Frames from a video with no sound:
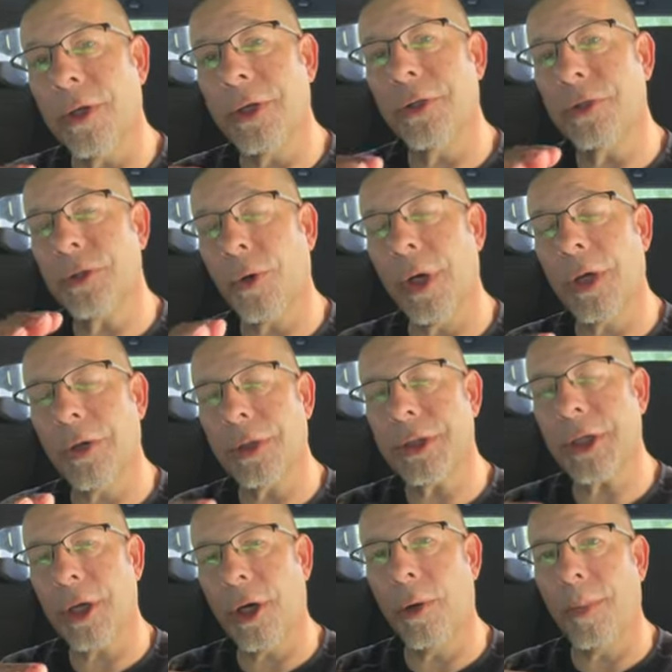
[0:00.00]
in your Toyota
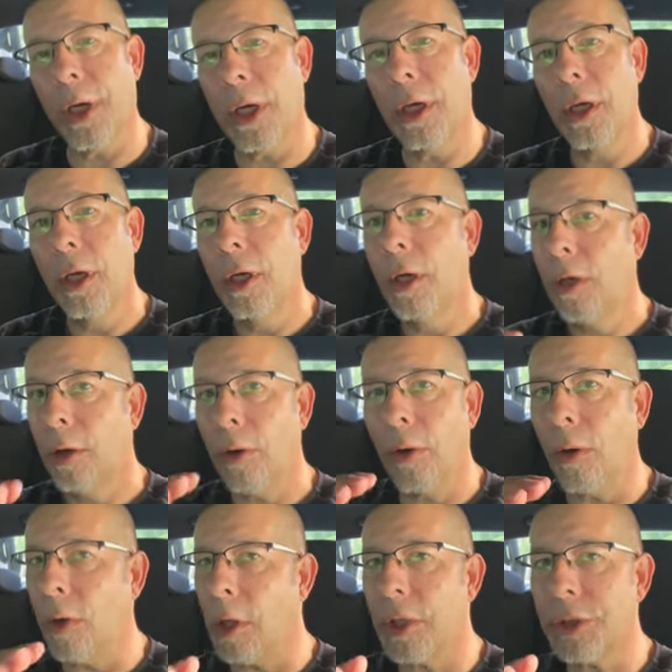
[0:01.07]
Tacoma,
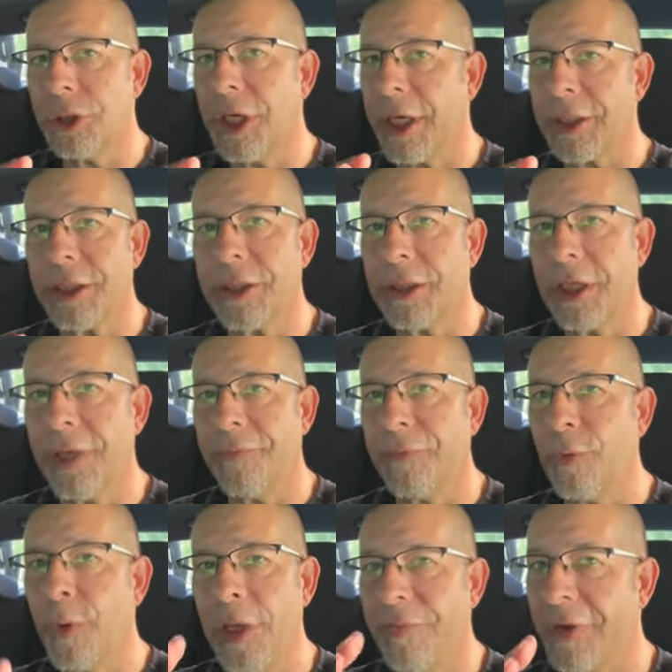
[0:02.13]
or check to see if
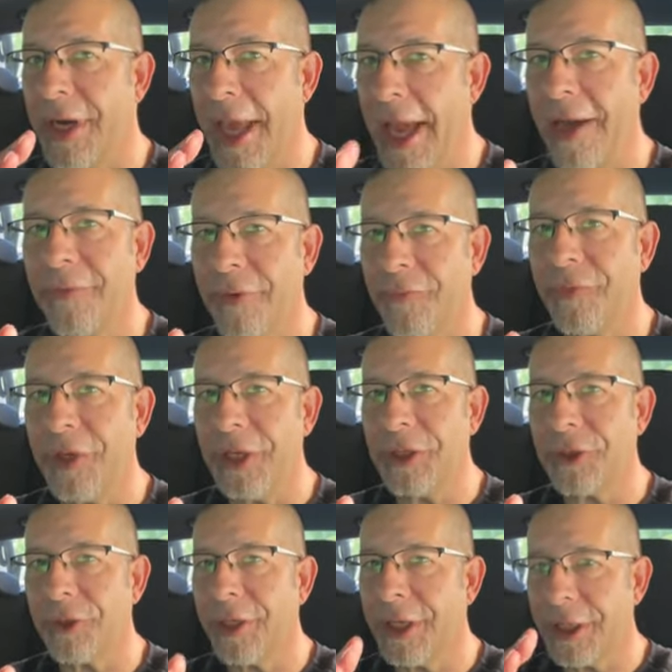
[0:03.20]
you even have the
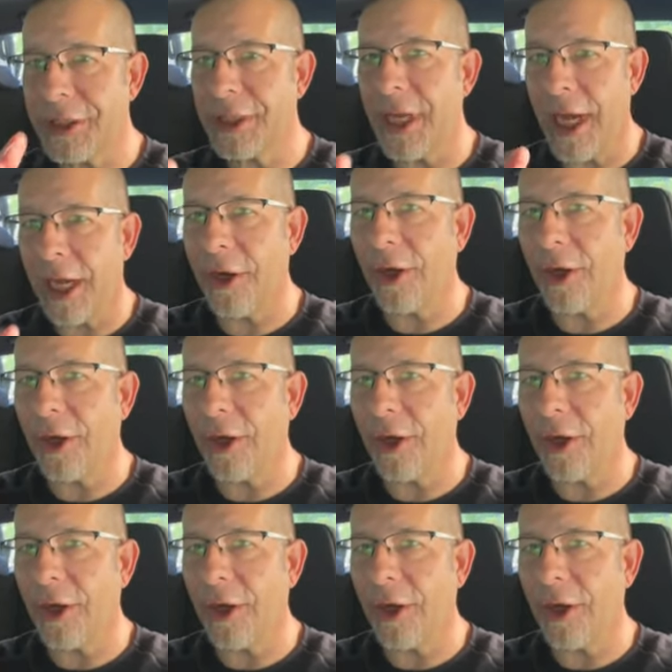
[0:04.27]
feature and it's not